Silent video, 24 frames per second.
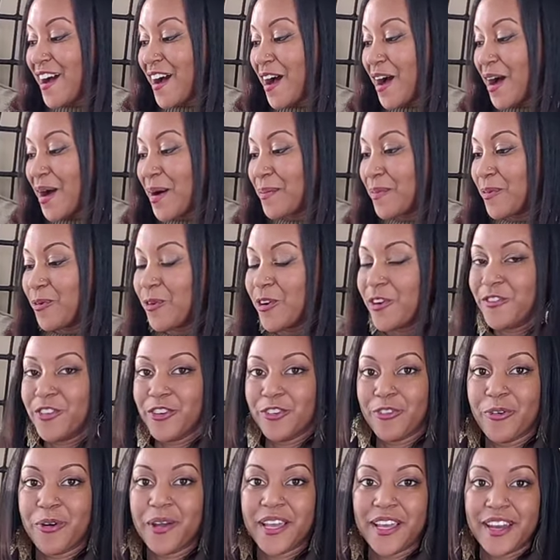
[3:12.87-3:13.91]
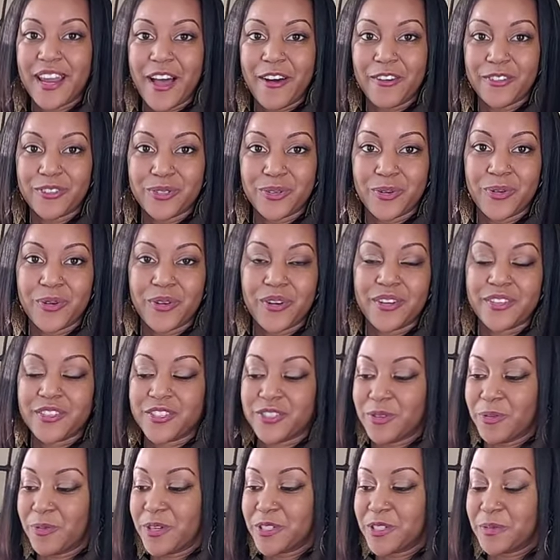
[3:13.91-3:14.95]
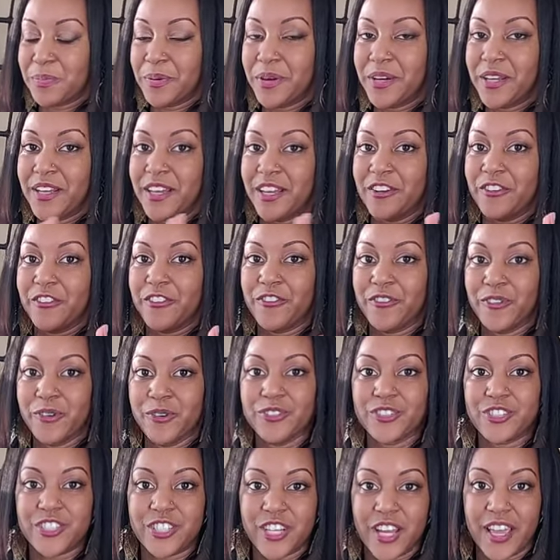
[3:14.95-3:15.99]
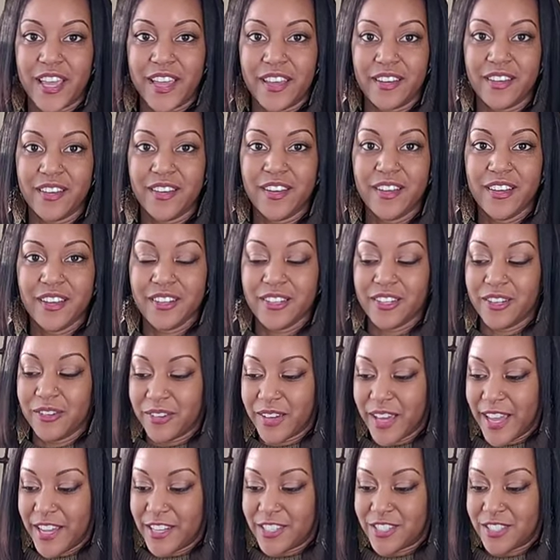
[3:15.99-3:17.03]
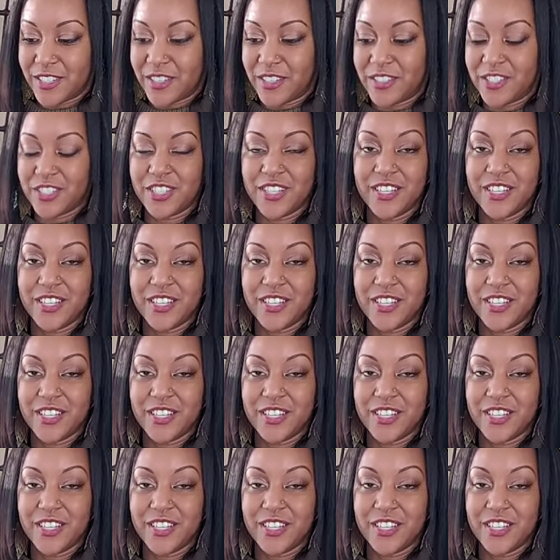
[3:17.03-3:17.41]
Um, or if you're growing it outdoors, you'll want to put it in a full shade location.